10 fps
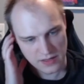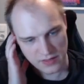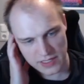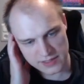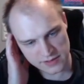
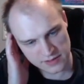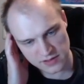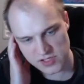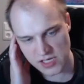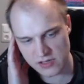that
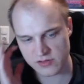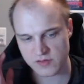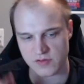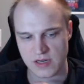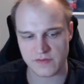Shadow's
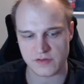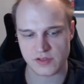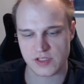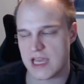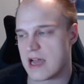Crafter
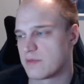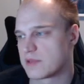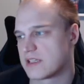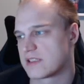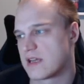Scabs
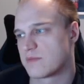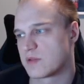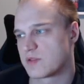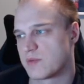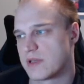can
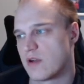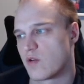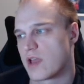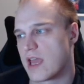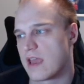sometimes be
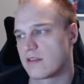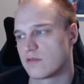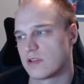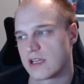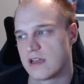okay to
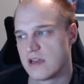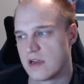like